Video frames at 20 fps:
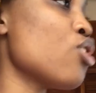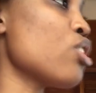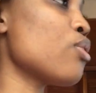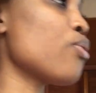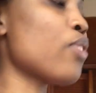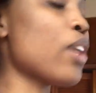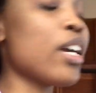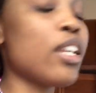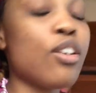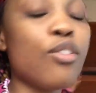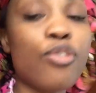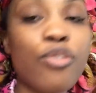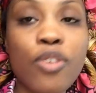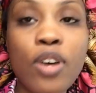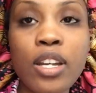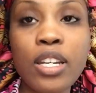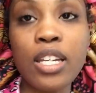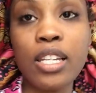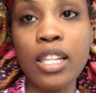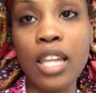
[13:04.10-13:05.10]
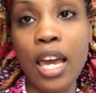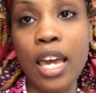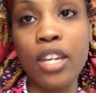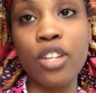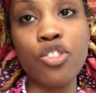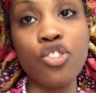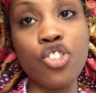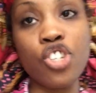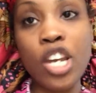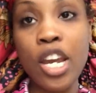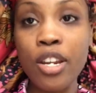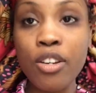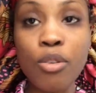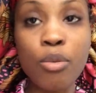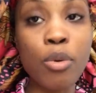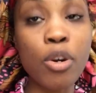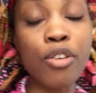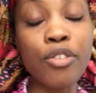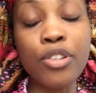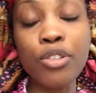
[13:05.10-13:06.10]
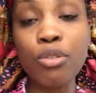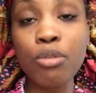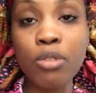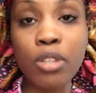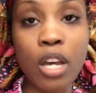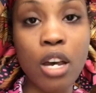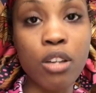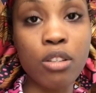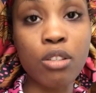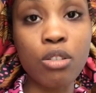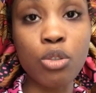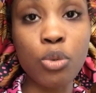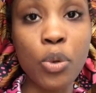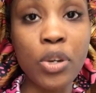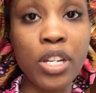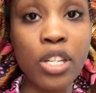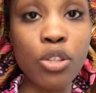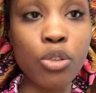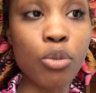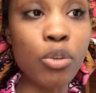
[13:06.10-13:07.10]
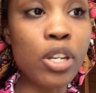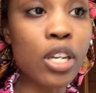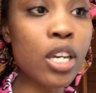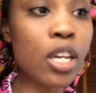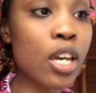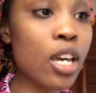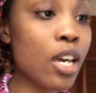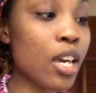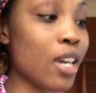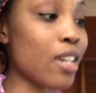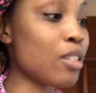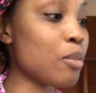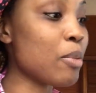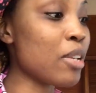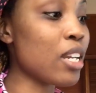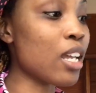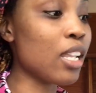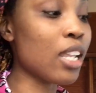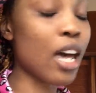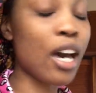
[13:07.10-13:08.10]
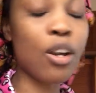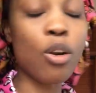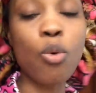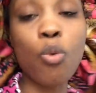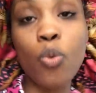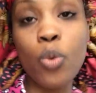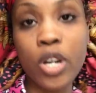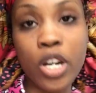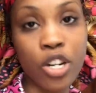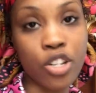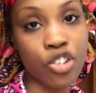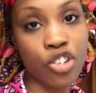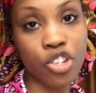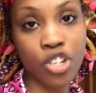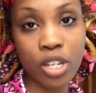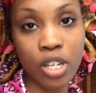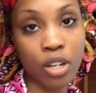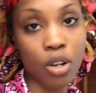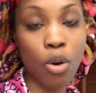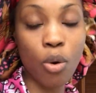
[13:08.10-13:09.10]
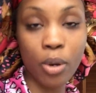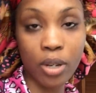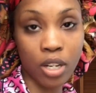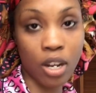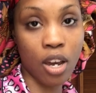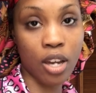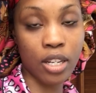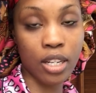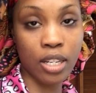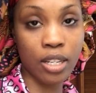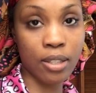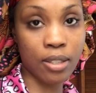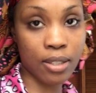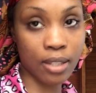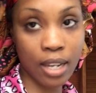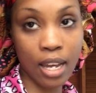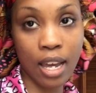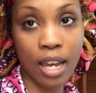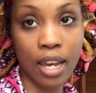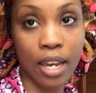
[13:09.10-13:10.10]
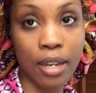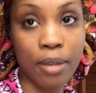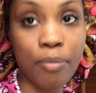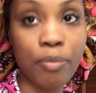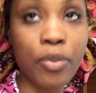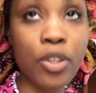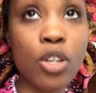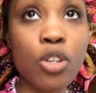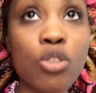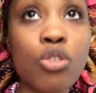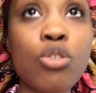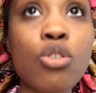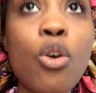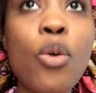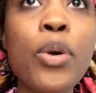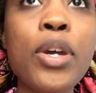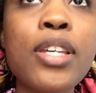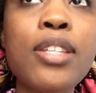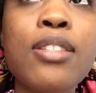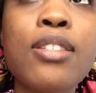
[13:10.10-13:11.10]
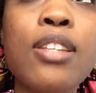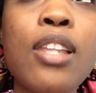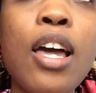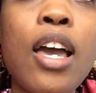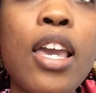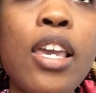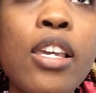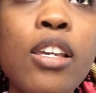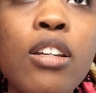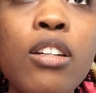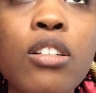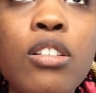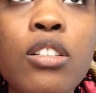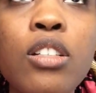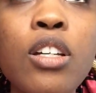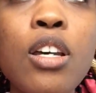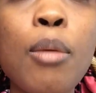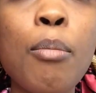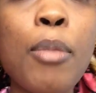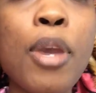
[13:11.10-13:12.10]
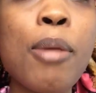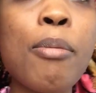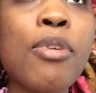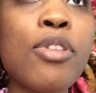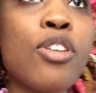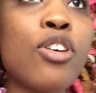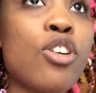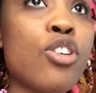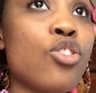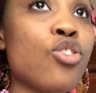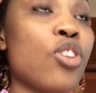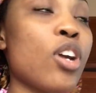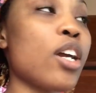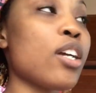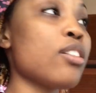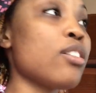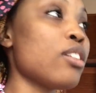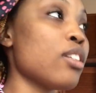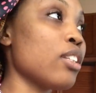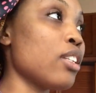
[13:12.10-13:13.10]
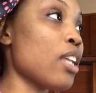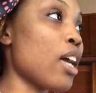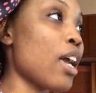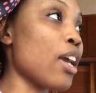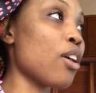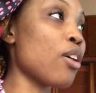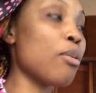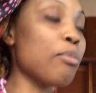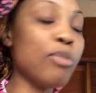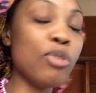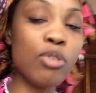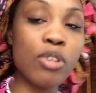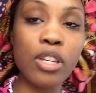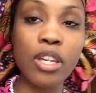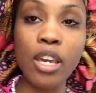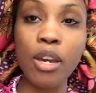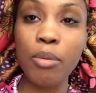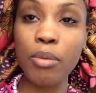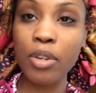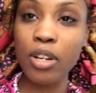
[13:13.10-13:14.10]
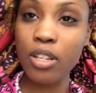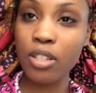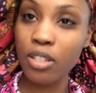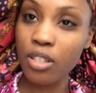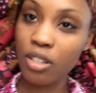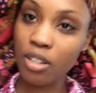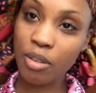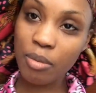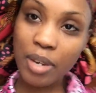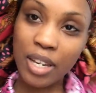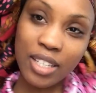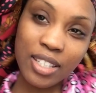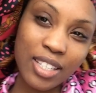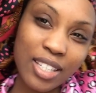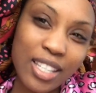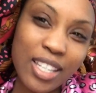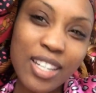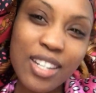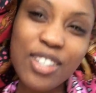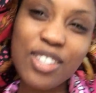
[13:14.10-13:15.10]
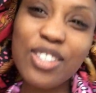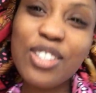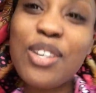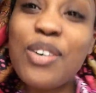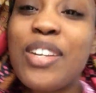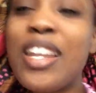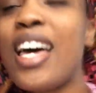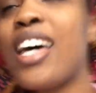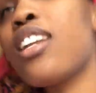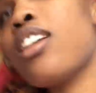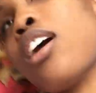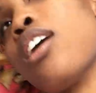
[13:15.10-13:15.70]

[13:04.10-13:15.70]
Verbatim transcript: just find it funny like january 2023 it's been a lot of weird shit going on in the sky so it's like maybe they're trying to like communicate with us in a way to let us know that